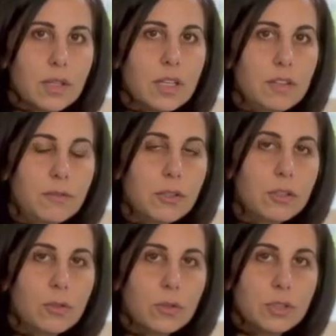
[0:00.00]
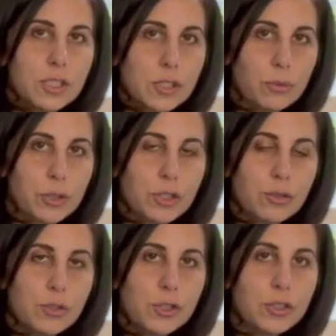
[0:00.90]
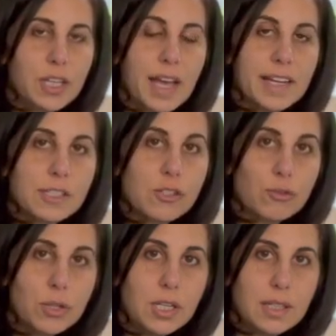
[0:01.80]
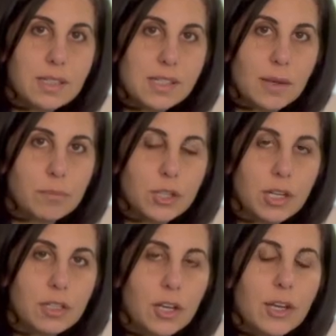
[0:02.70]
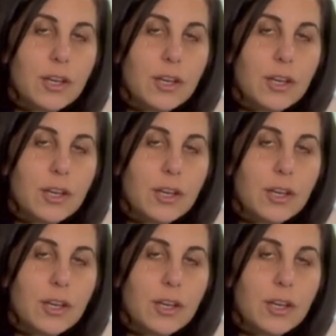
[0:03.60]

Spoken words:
If your goal is to reduce your cat's treat consumption,